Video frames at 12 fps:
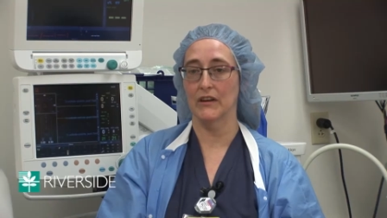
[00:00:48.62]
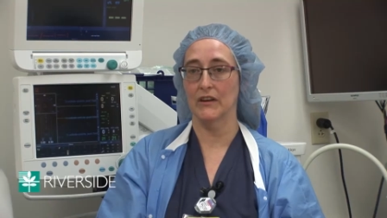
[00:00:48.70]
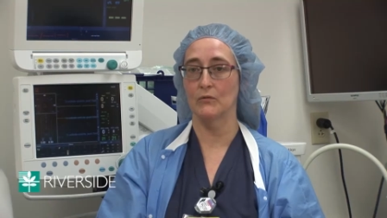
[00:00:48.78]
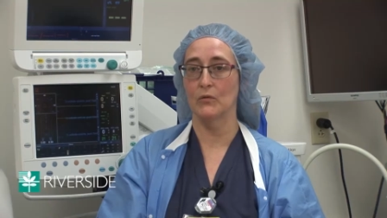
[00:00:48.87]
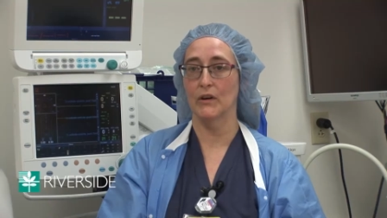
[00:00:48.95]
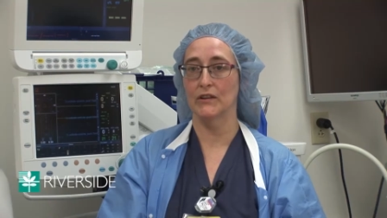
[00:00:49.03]

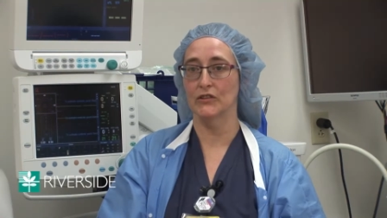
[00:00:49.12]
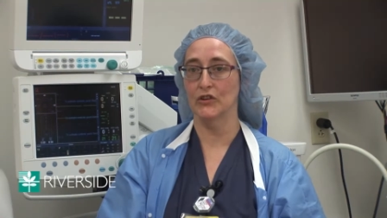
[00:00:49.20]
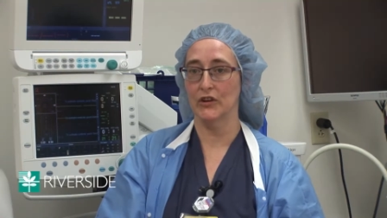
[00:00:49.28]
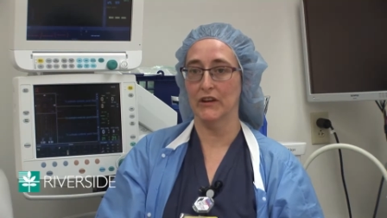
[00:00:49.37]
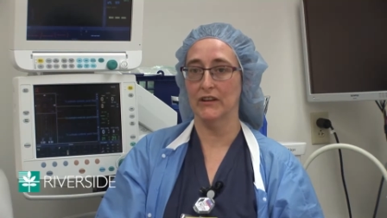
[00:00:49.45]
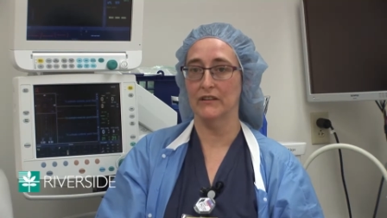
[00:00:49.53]
Anyone
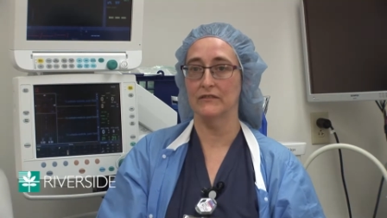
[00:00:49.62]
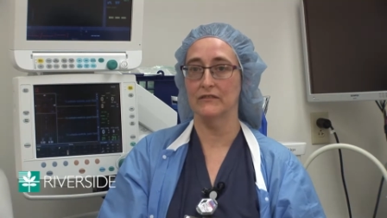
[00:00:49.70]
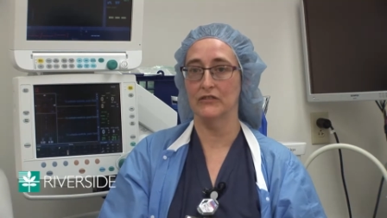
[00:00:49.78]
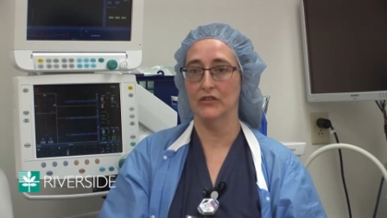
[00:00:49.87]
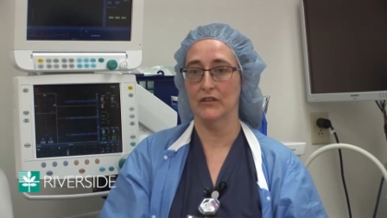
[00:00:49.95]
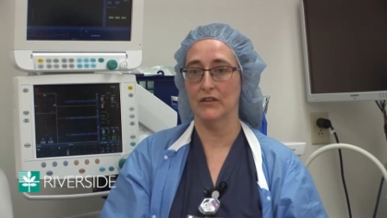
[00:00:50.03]
looking
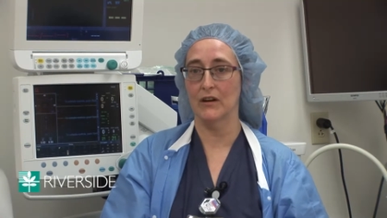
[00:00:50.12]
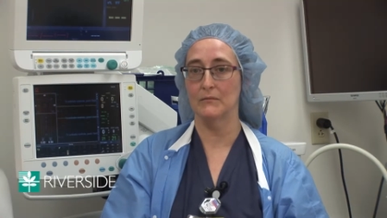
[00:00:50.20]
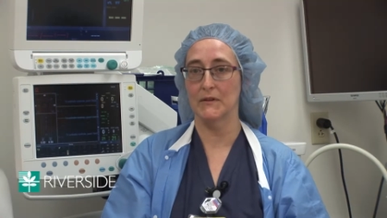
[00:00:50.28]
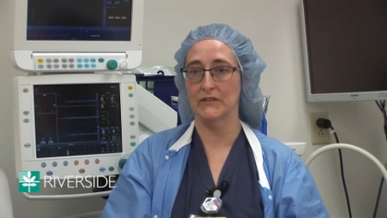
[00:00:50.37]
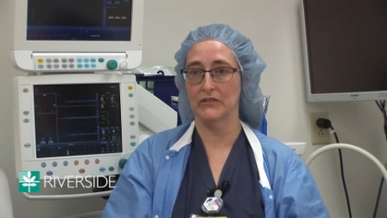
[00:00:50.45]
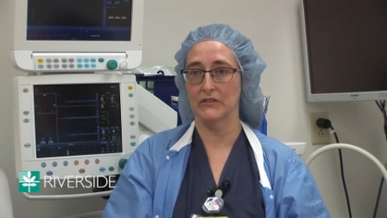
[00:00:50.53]
to
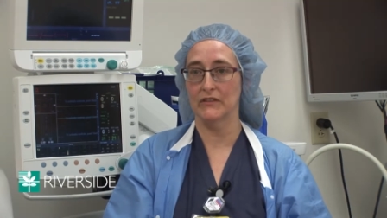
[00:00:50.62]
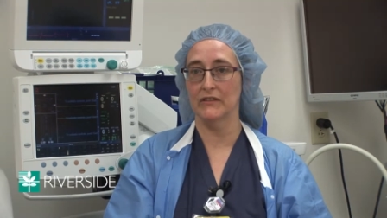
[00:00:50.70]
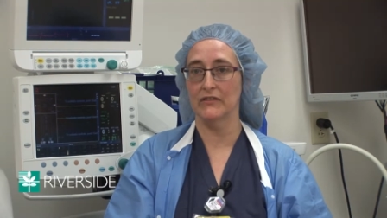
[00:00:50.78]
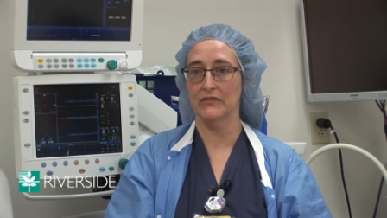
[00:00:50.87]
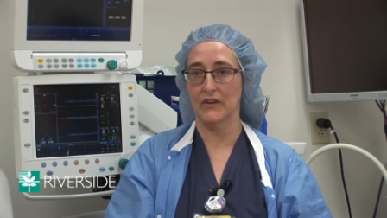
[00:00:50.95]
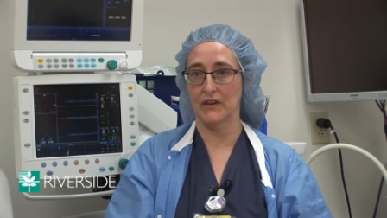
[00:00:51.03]
come into
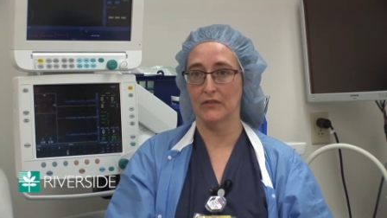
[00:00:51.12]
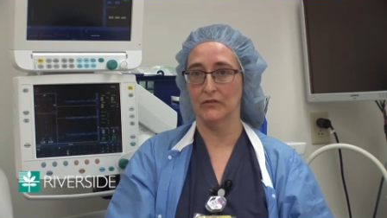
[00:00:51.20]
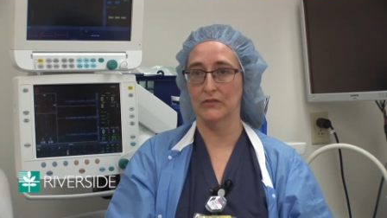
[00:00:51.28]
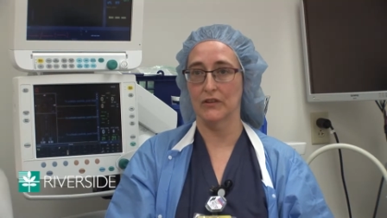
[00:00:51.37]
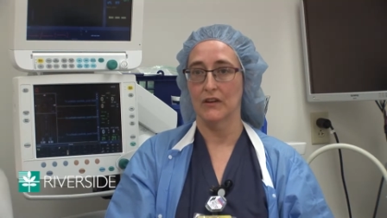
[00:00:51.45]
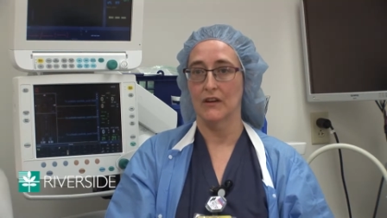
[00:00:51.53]
this
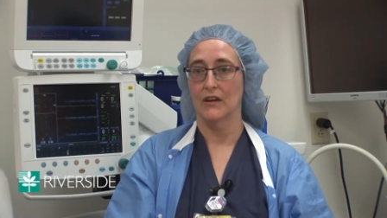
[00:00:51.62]
field,